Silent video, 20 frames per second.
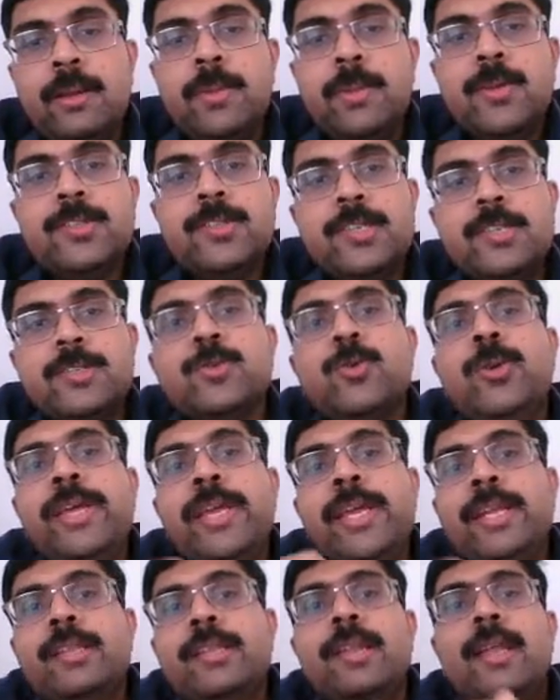Because it is
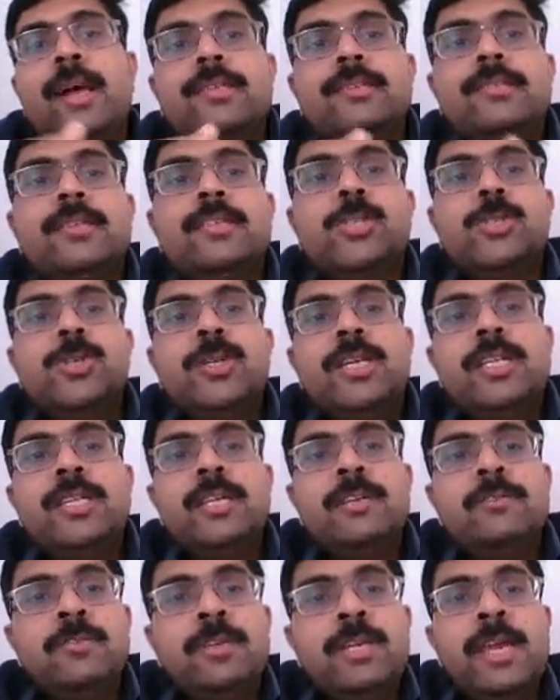only in the last century
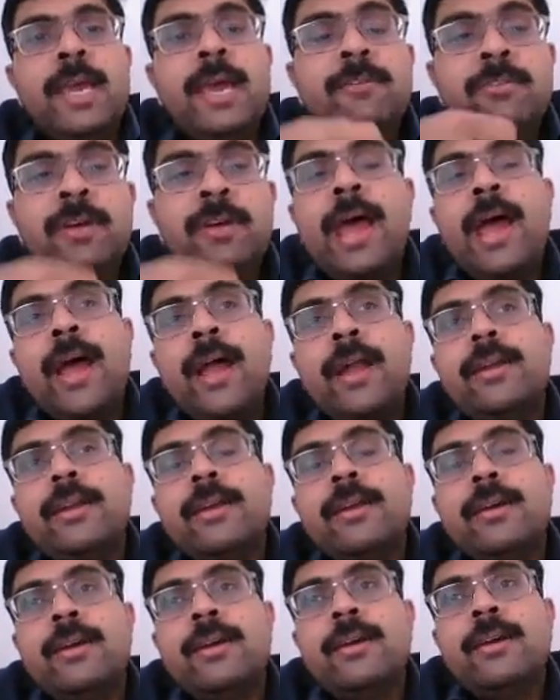that we have
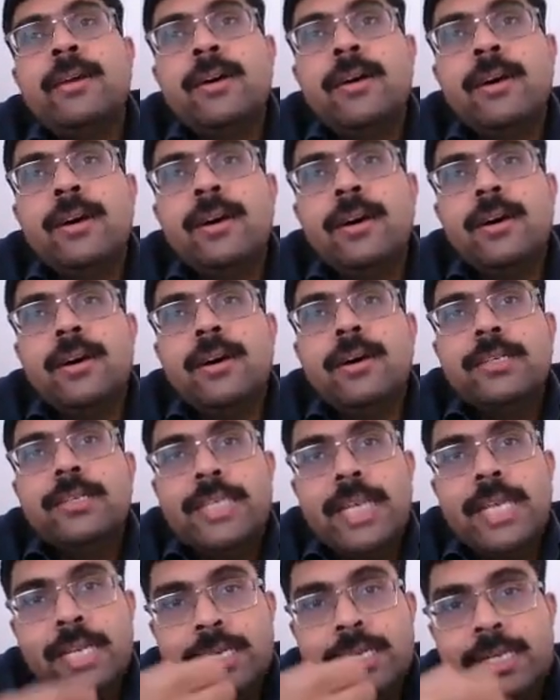had
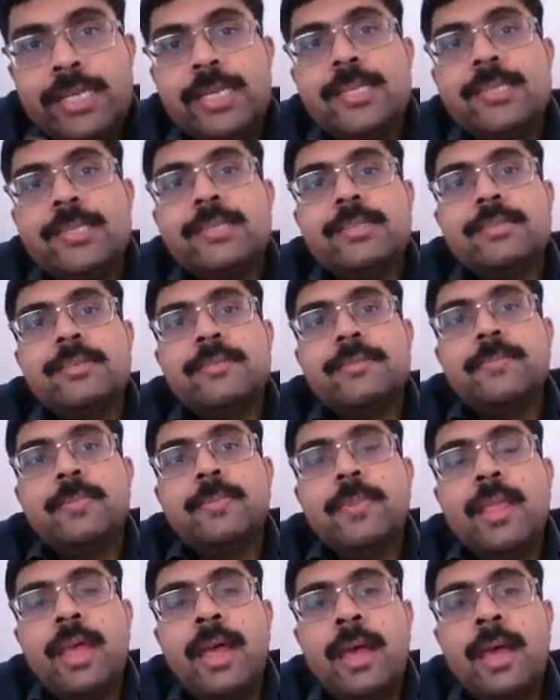techniques
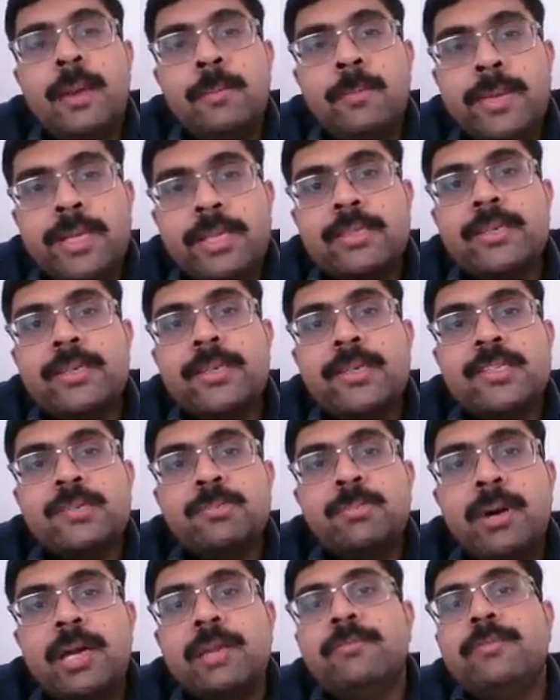and methods
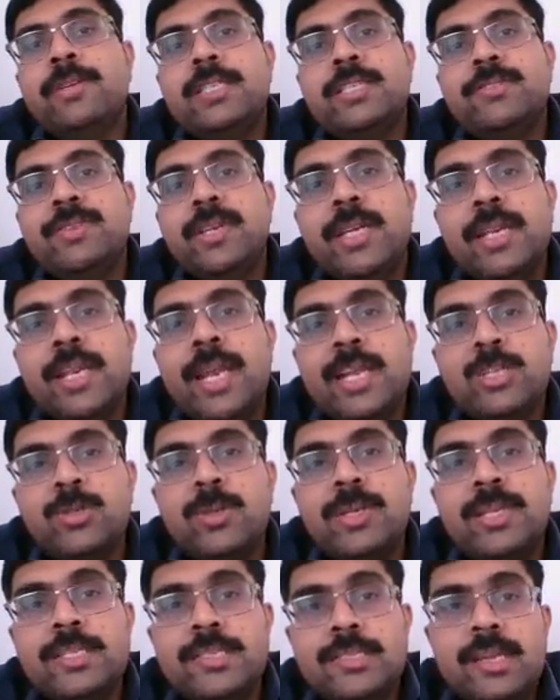by which we can
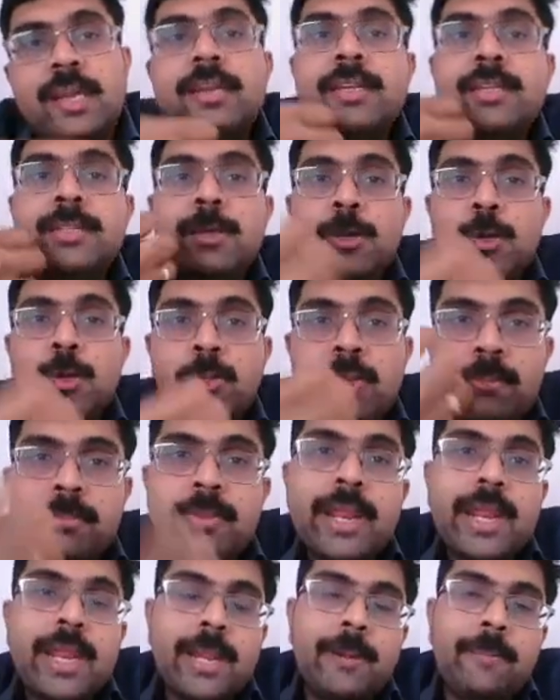actually study the human
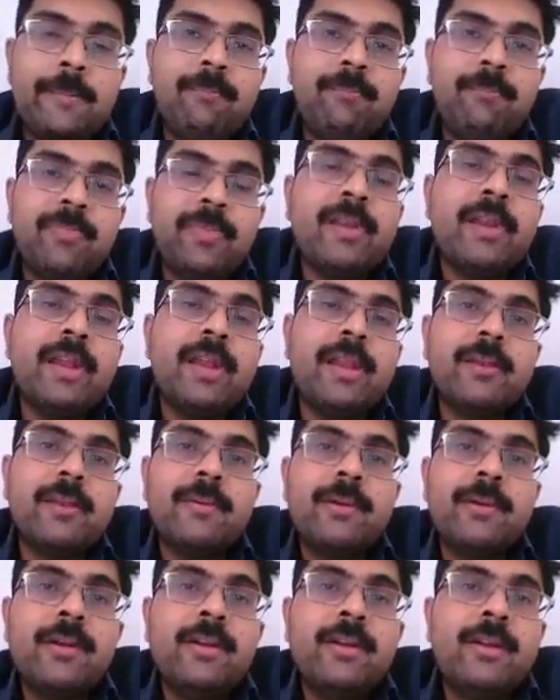brain, right?
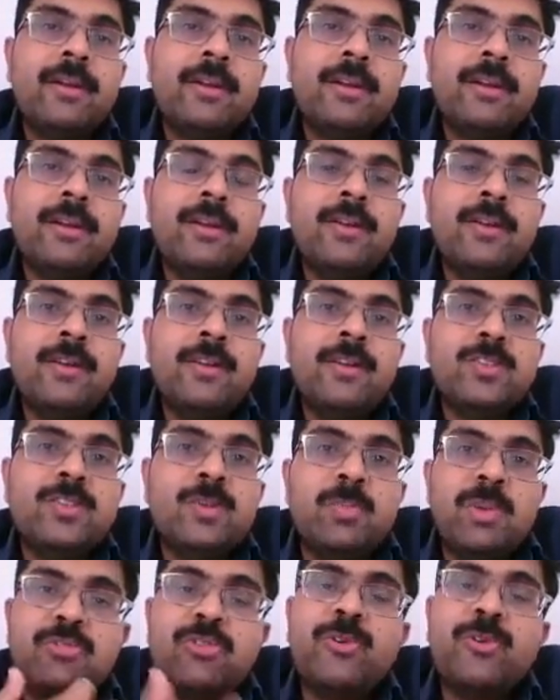So
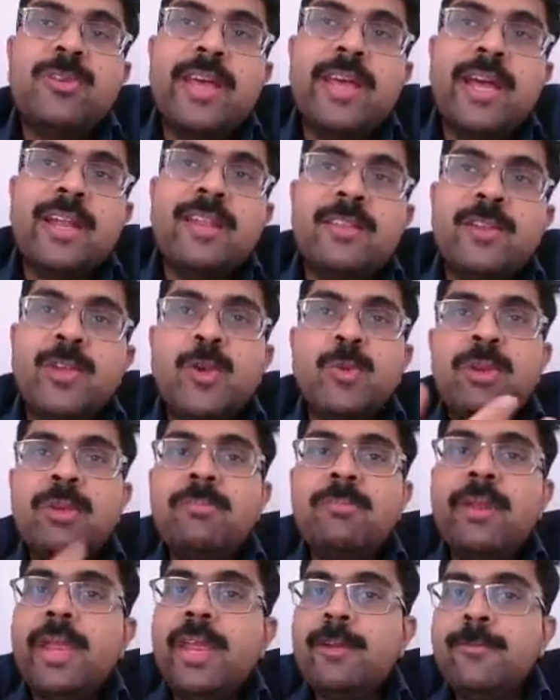before that, the
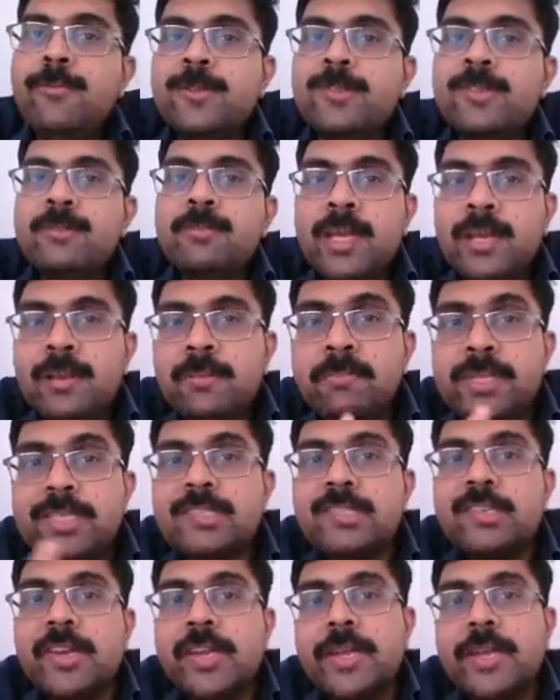human brain was a big
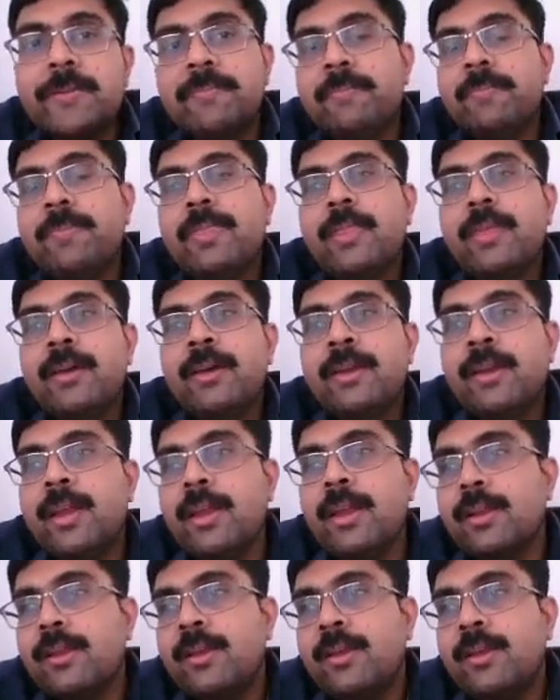mystery, right?